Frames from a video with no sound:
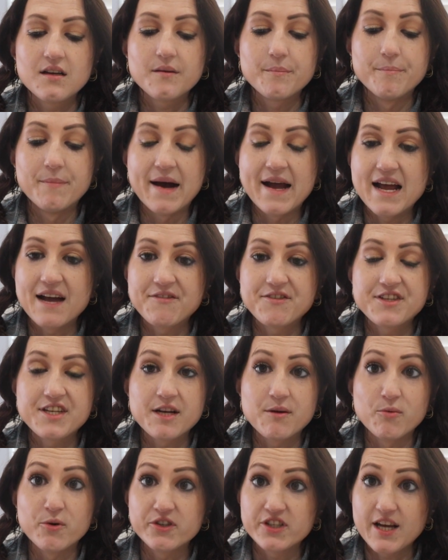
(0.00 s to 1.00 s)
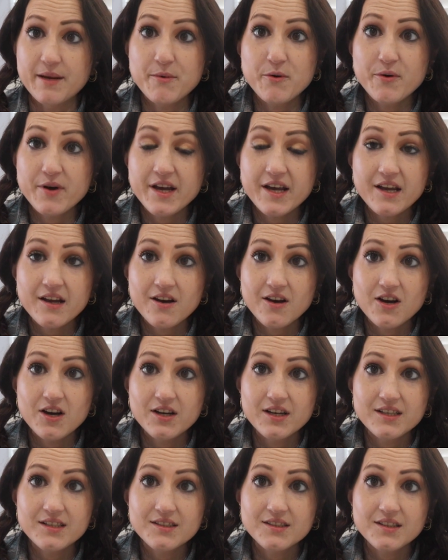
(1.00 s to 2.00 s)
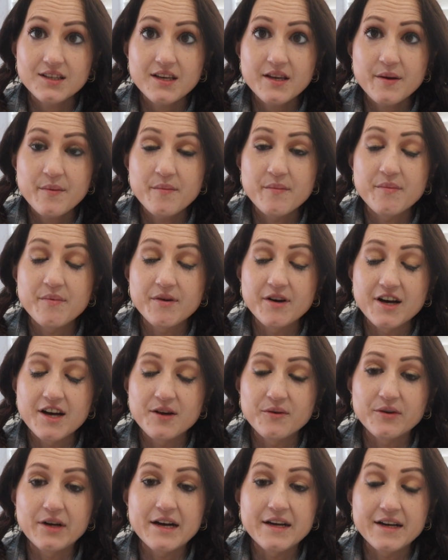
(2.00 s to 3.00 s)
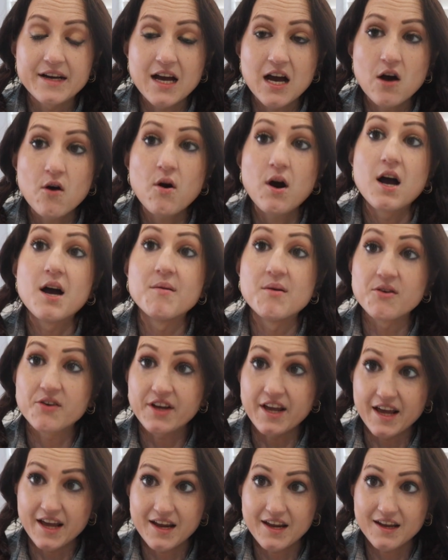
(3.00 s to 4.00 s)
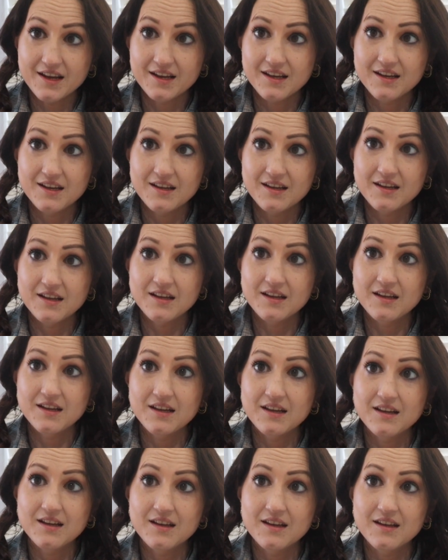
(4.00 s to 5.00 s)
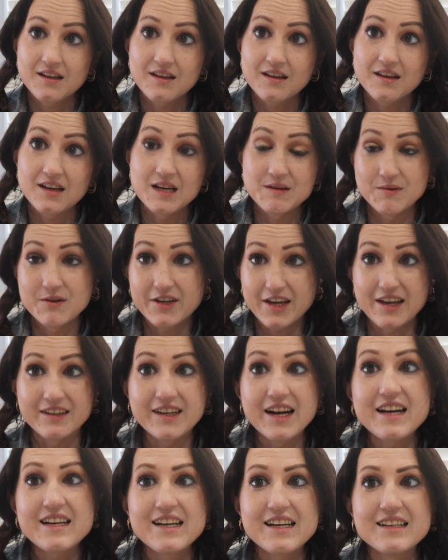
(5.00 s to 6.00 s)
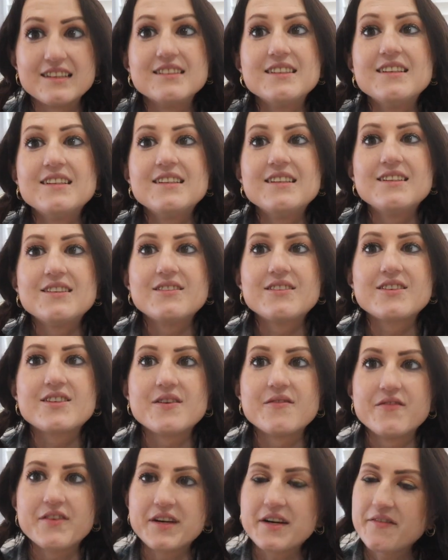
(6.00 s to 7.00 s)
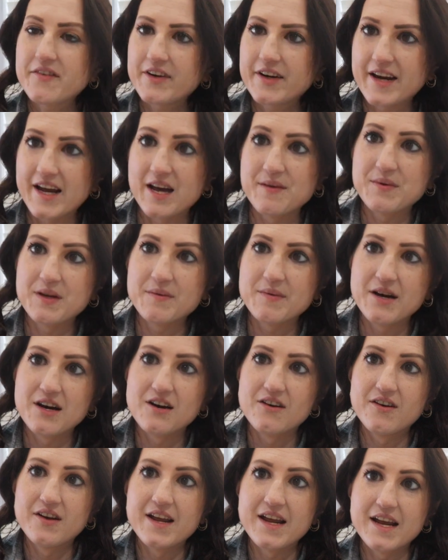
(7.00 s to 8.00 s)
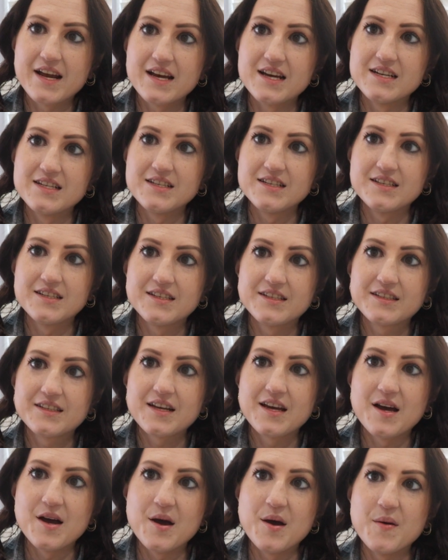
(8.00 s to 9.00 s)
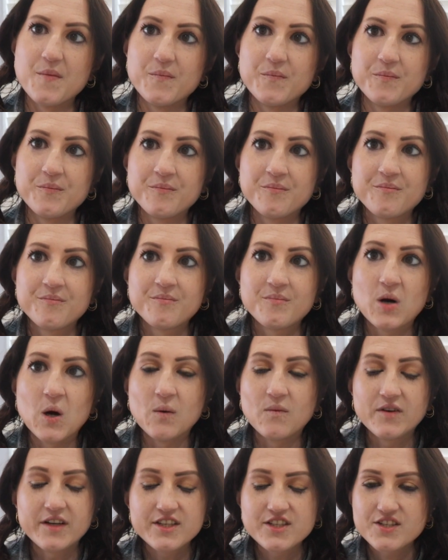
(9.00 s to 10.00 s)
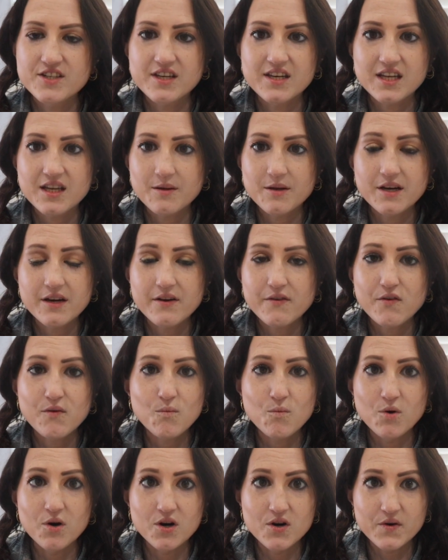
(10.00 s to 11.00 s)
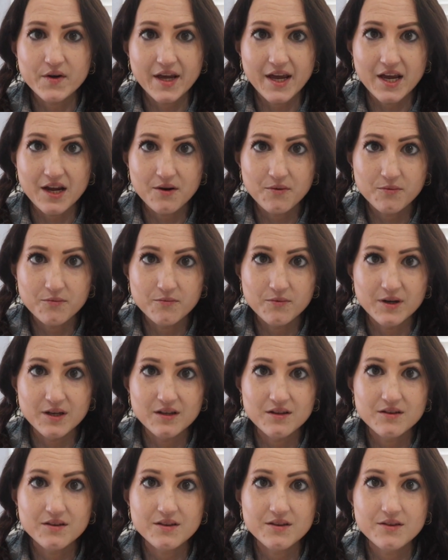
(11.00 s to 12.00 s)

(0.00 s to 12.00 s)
might have to take more time away, honestly, but right now I'm okay. I'm okay right now, which I'm very, very happy about. And, um, hopefully it's just going to get even more okay with,